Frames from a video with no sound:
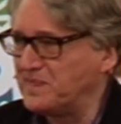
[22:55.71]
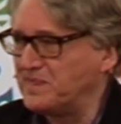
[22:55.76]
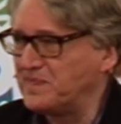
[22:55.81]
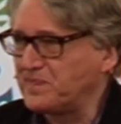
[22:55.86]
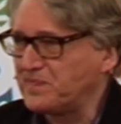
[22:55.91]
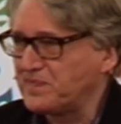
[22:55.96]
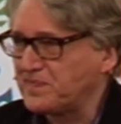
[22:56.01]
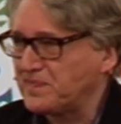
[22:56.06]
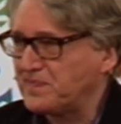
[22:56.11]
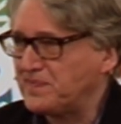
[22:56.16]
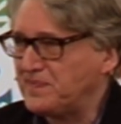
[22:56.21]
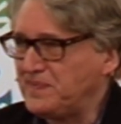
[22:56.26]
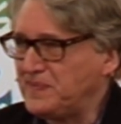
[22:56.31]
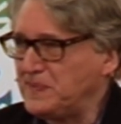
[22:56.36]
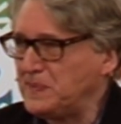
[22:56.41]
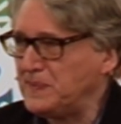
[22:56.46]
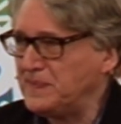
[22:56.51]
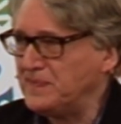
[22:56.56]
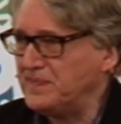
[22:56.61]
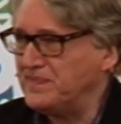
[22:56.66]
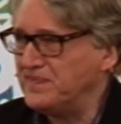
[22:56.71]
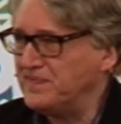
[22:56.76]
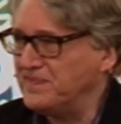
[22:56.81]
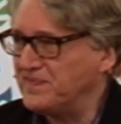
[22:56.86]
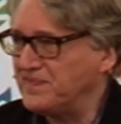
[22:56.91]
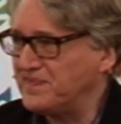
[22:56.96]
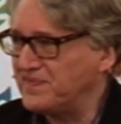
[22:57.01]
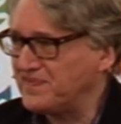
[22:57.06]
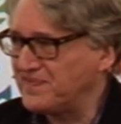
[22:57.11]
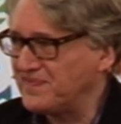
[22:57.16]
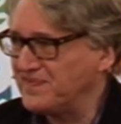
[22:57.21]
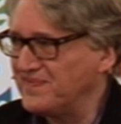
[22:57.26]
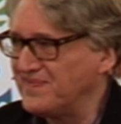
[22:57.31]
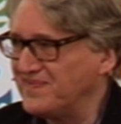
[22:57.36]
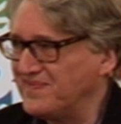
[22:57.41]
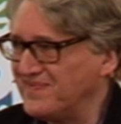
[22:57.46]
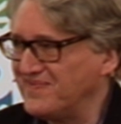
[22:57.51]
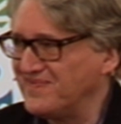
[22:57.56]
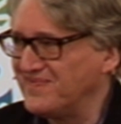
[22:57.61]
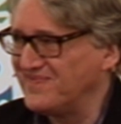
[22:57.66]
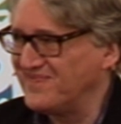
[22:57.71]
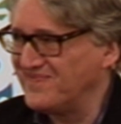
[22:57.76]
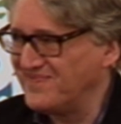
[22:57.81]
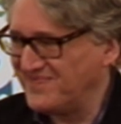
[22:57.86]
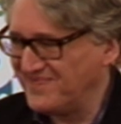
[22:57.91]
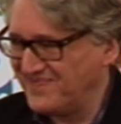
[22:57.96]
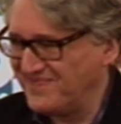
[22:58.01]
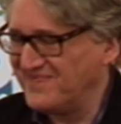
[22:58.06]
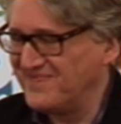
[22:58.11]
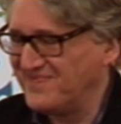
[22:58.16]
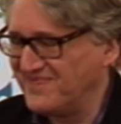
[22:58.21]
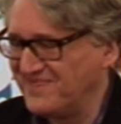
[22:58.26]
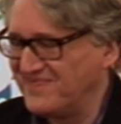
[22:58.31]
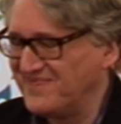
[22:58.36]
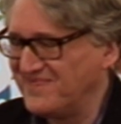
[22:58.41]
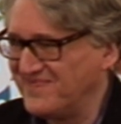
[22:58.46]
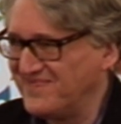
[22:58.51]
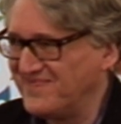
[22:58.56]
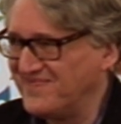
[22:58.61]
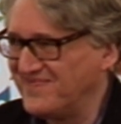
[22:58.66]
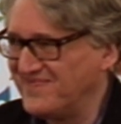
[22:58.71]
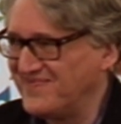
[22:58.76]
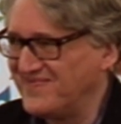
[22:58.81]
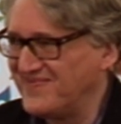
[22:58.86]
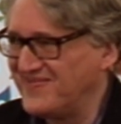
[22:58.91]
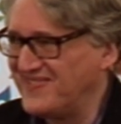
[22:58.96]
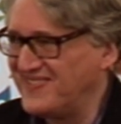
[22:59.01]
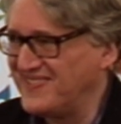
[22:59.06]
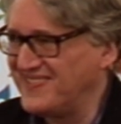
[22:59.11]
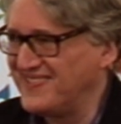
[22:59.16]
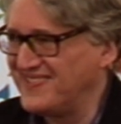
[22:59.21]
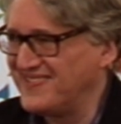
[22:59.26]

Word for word: You studied mathematics as a young man.